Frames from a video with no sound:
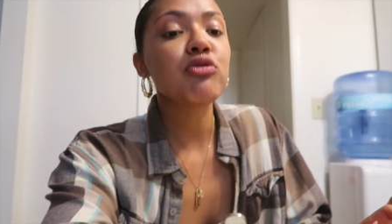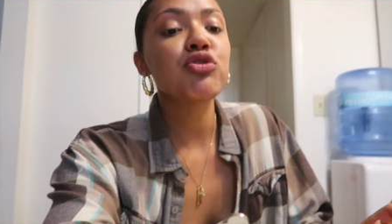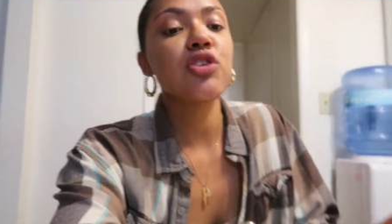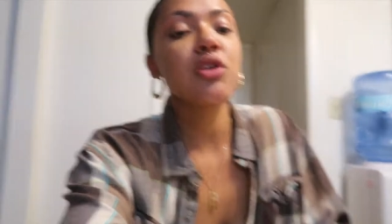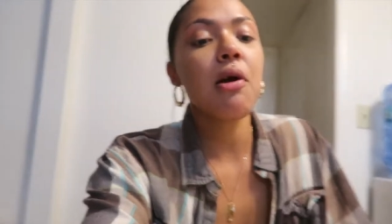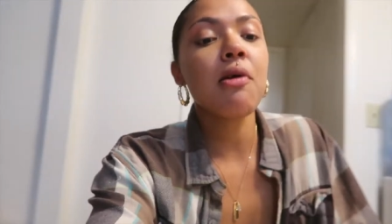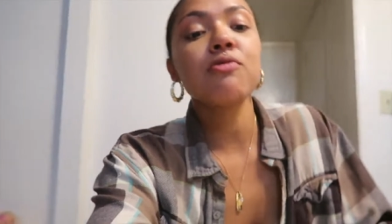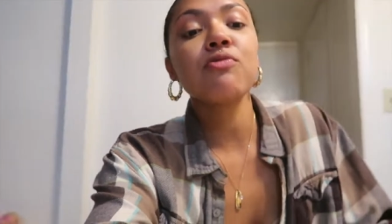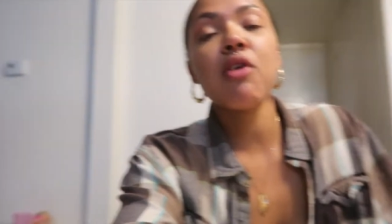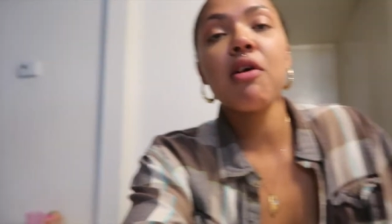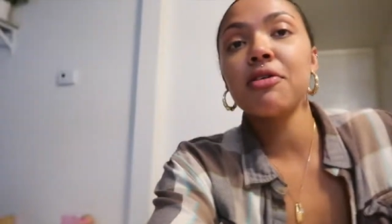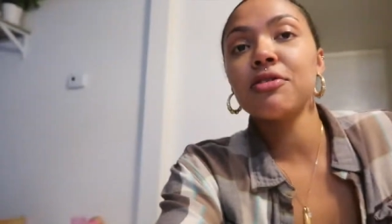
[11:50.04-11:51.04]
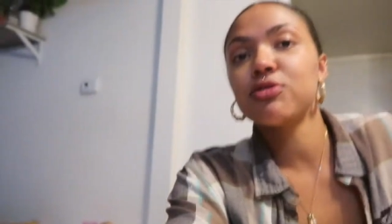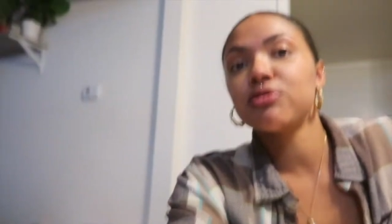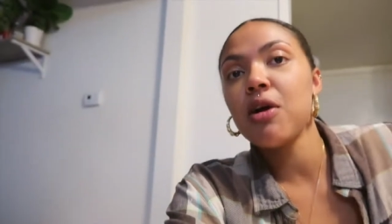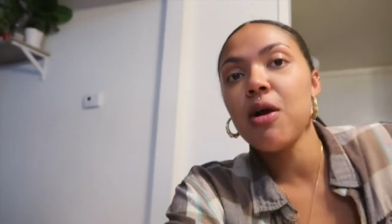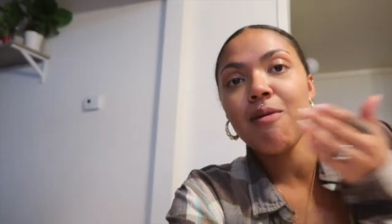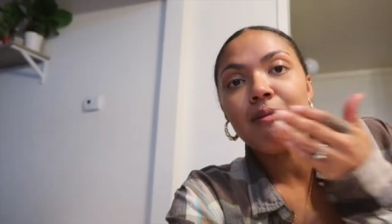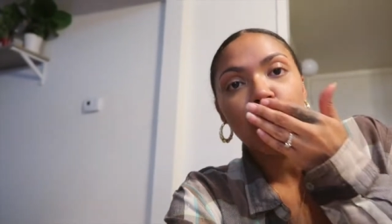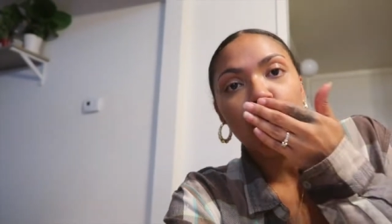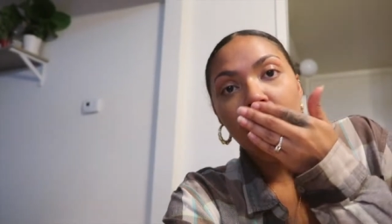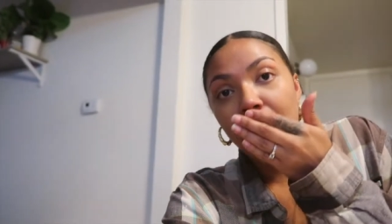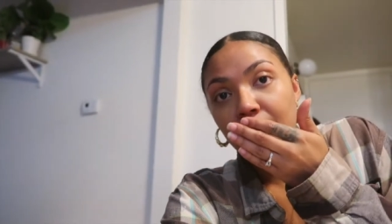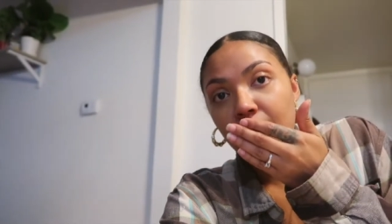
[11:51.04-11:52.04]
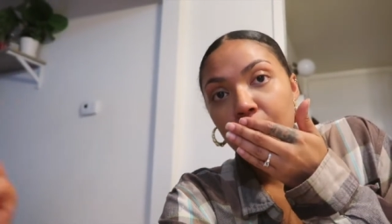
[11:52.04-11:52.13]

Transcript: You got her nails done. Why I got